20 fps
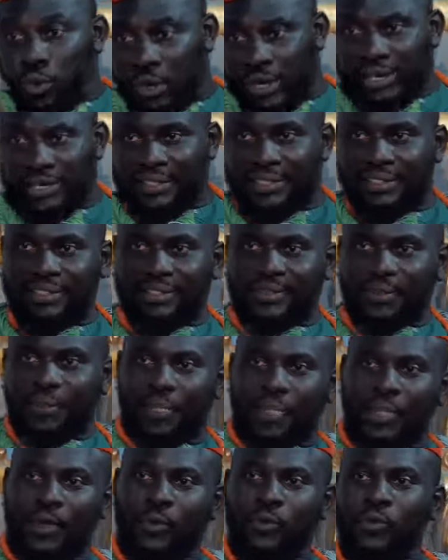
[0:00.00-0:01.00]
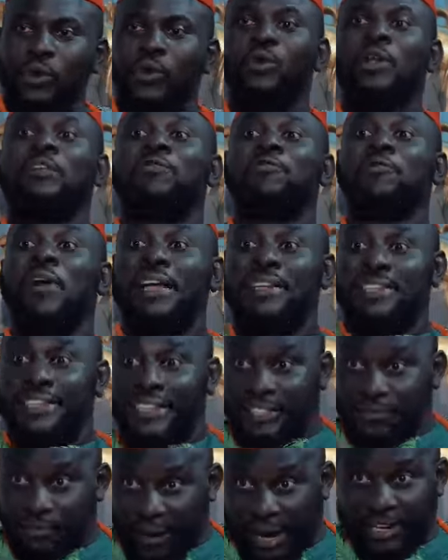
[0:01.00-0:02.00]
don't worry. We will
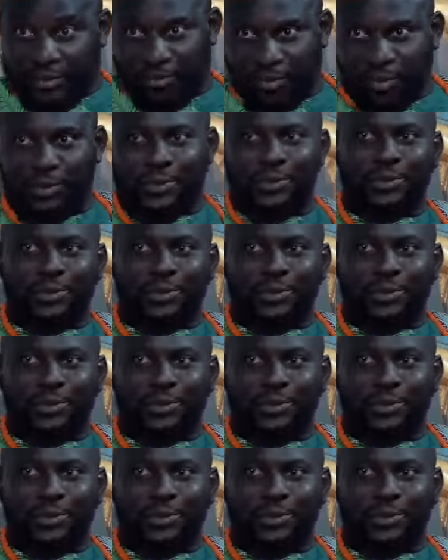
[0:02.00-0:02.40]
fight this fight